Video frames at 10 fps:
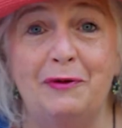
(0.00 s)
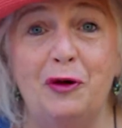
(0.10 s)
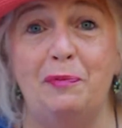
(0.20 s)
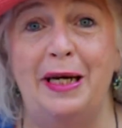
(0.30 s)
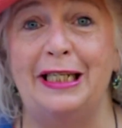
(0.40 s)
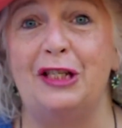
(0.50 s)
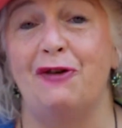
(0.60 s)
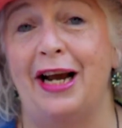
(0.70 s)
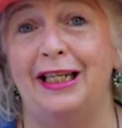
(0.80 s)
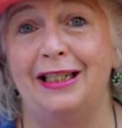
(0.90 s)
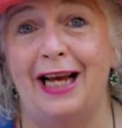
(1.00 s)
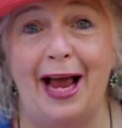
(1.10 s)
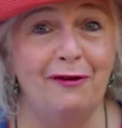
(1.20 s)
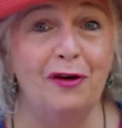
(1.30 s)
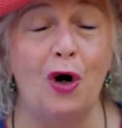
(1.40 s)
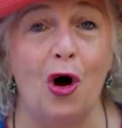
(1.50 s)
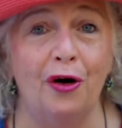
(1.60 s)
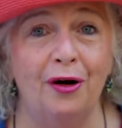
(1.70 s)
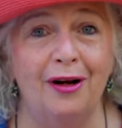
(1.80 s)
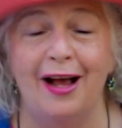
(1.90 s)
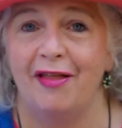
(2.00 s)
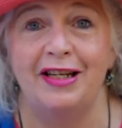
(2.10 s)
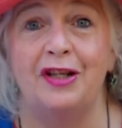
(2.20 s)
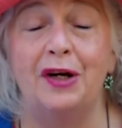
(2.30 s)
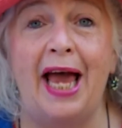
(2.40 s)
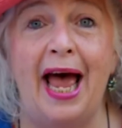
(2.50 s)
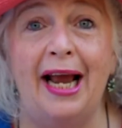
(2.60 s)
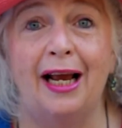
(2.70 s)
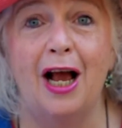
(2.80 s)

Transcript: you've been distracted and forgotten, that's okay.